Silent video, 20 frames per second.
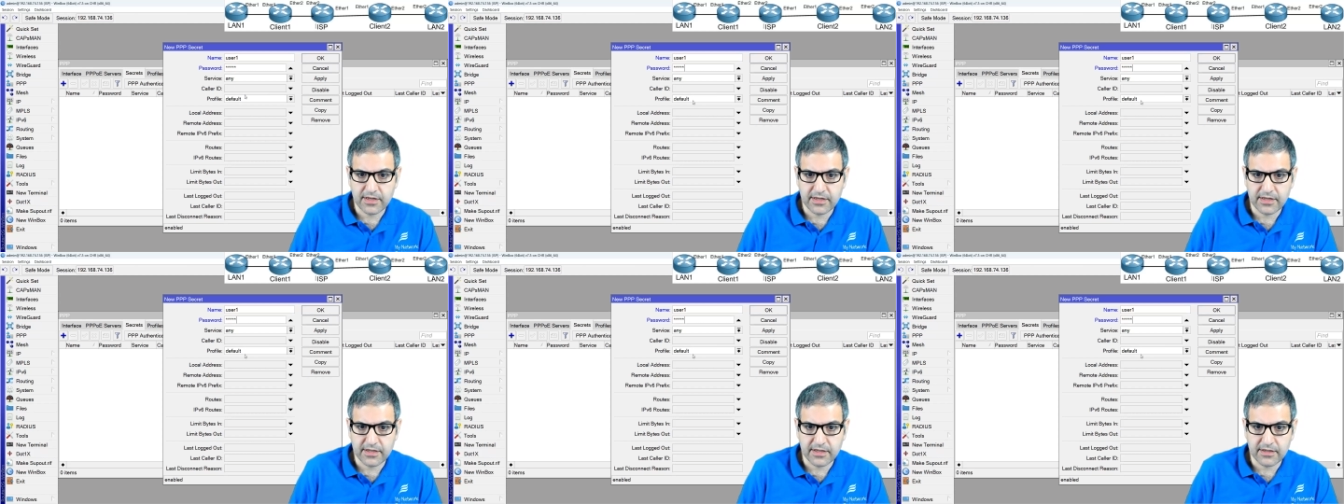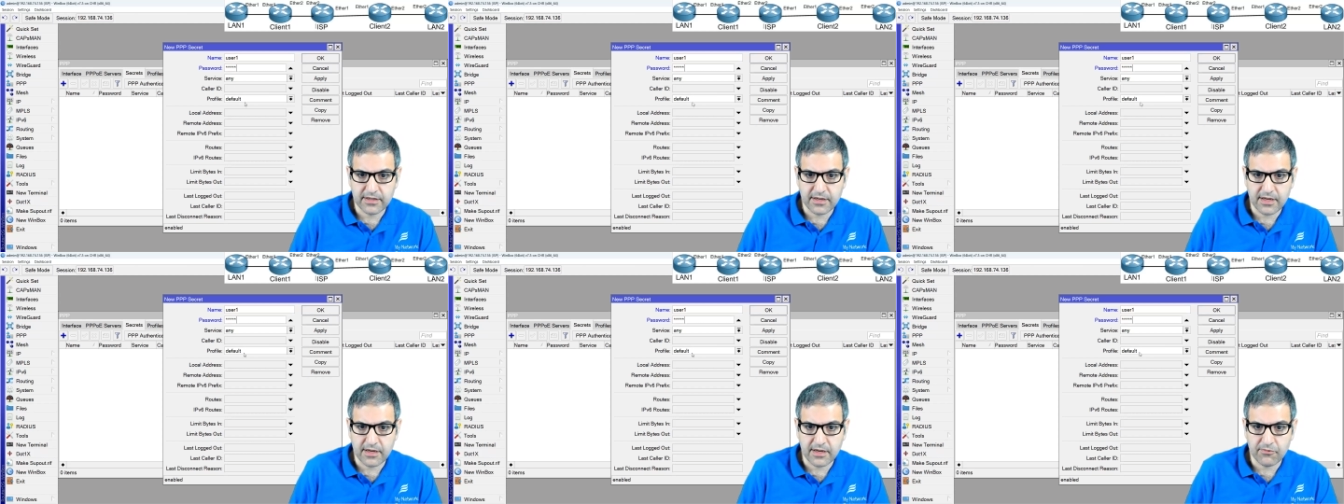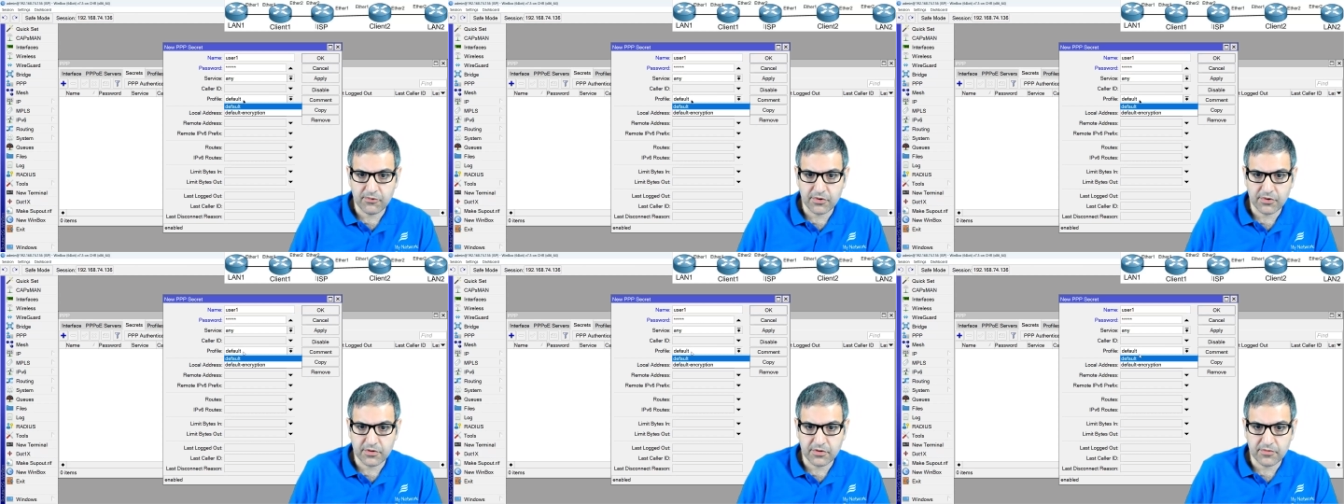and then I
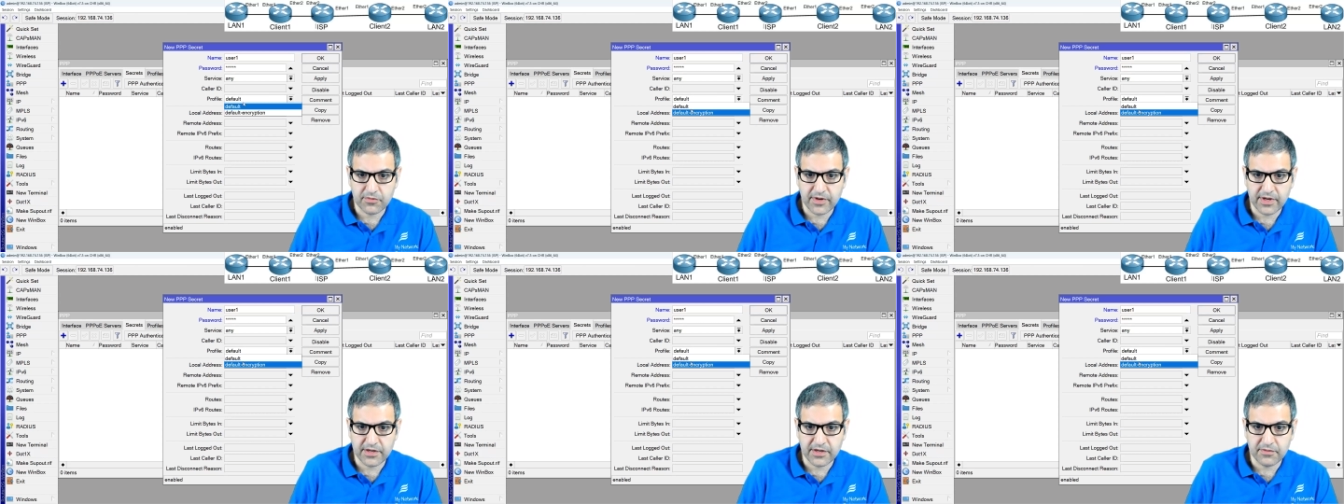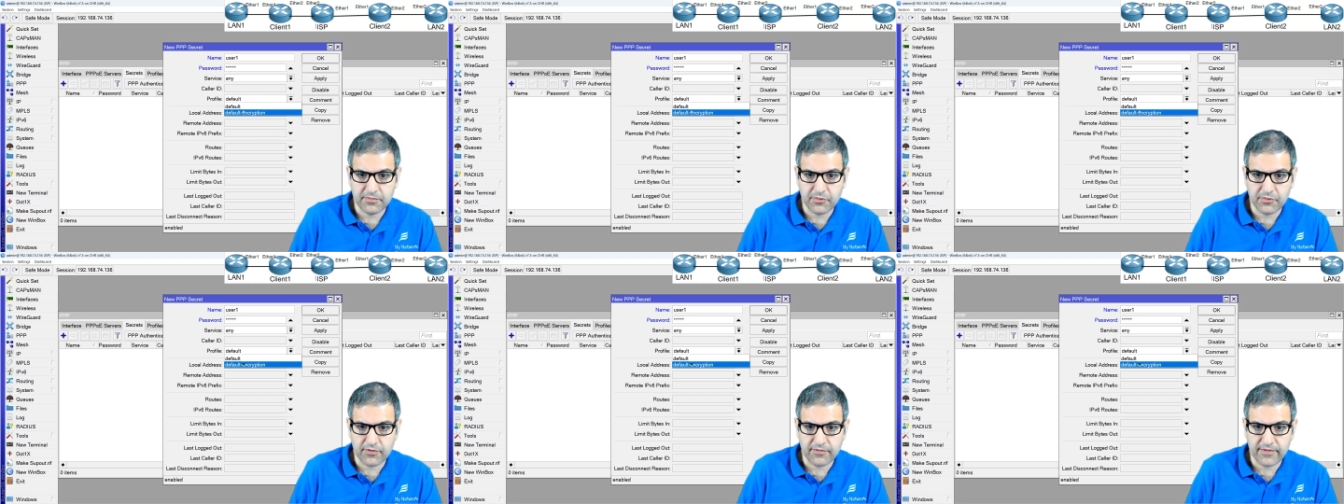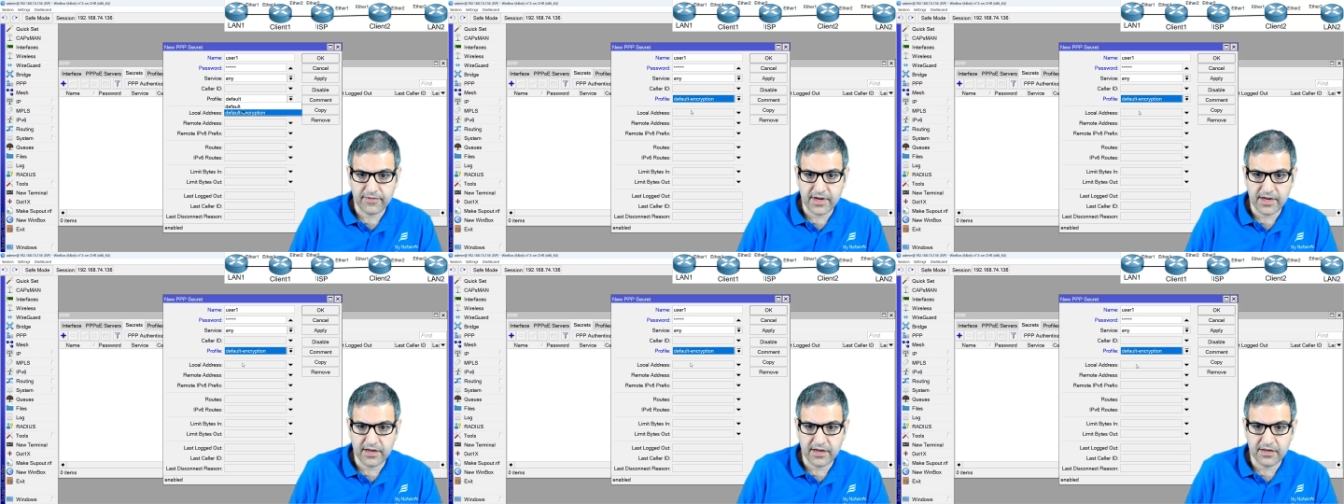will create the
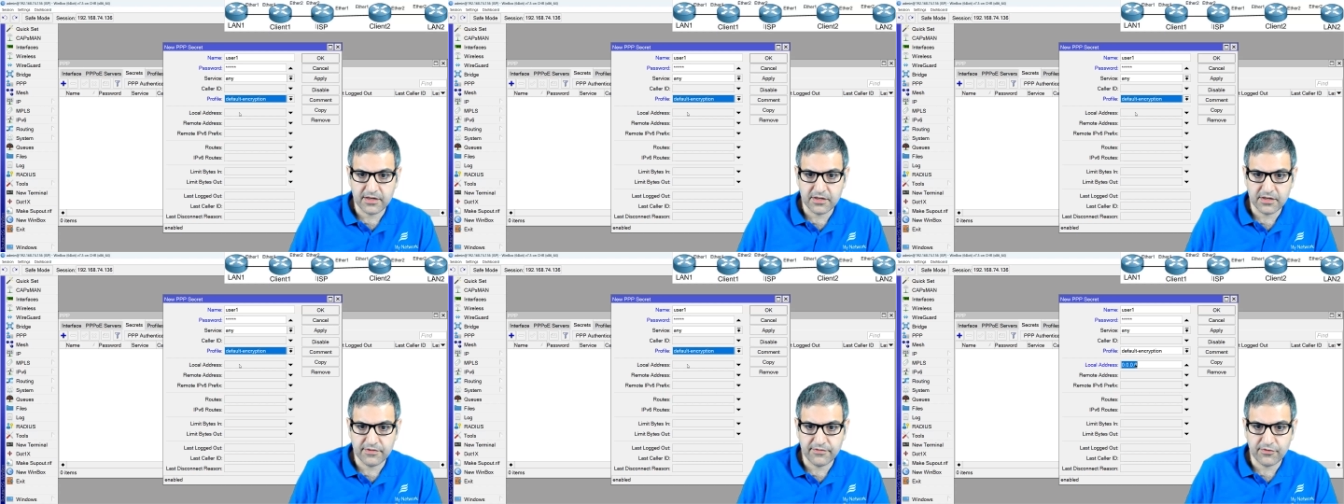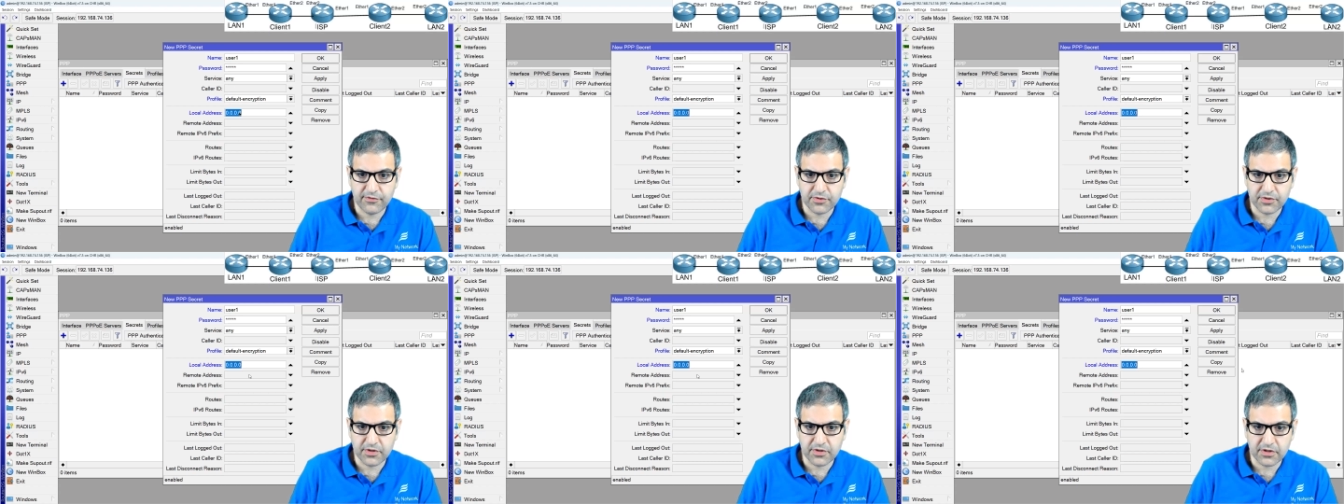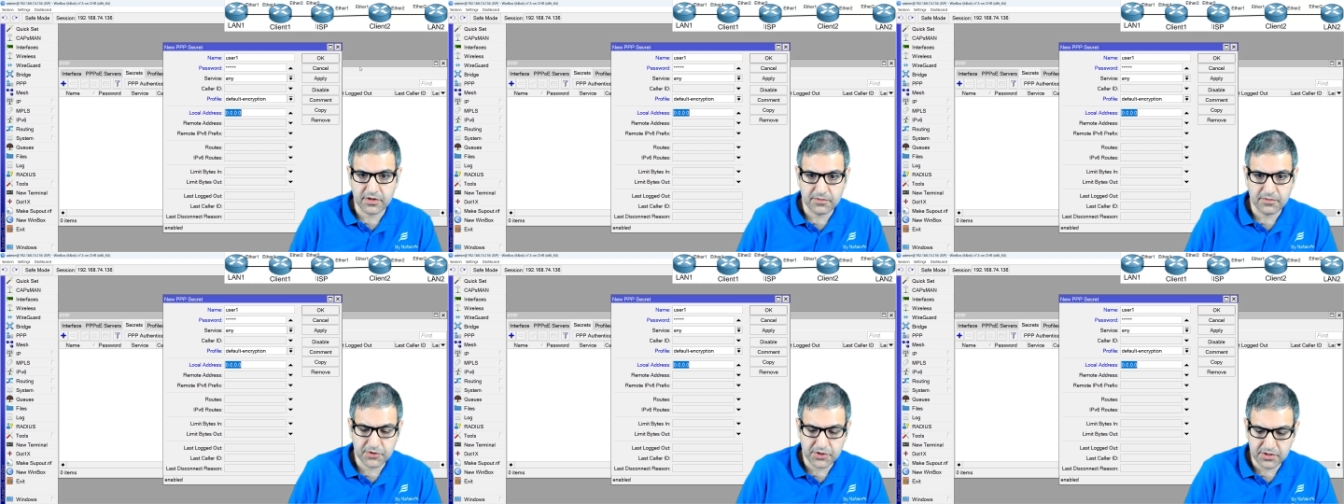profile default
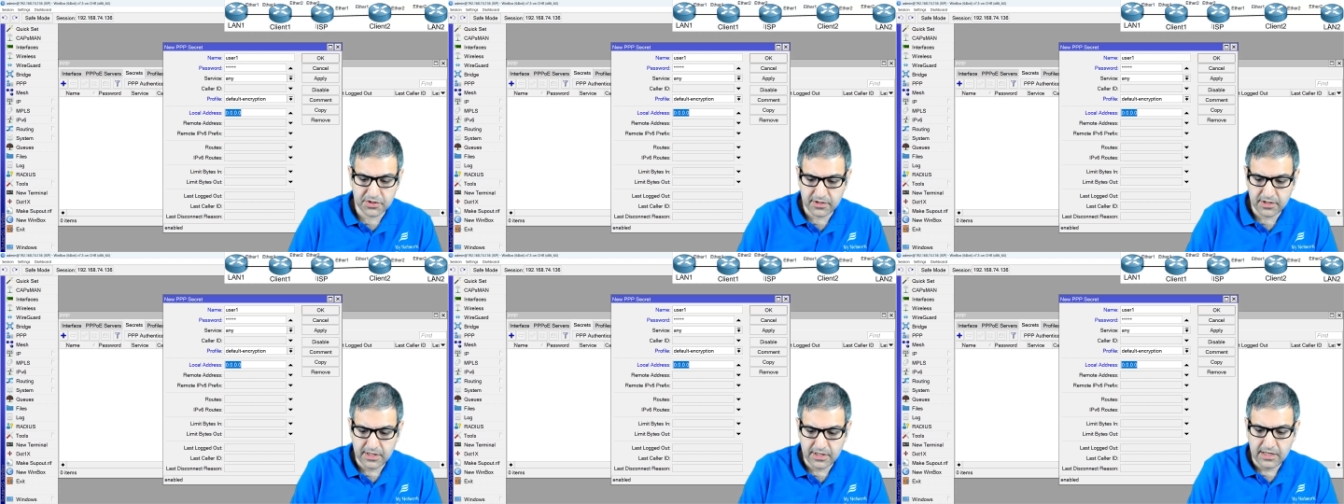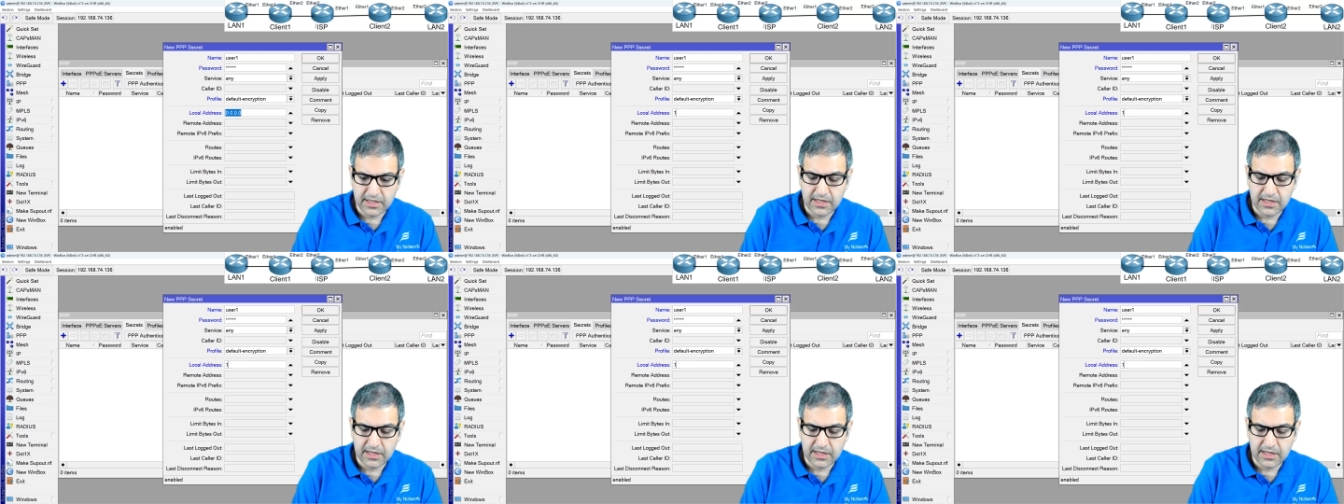encryption.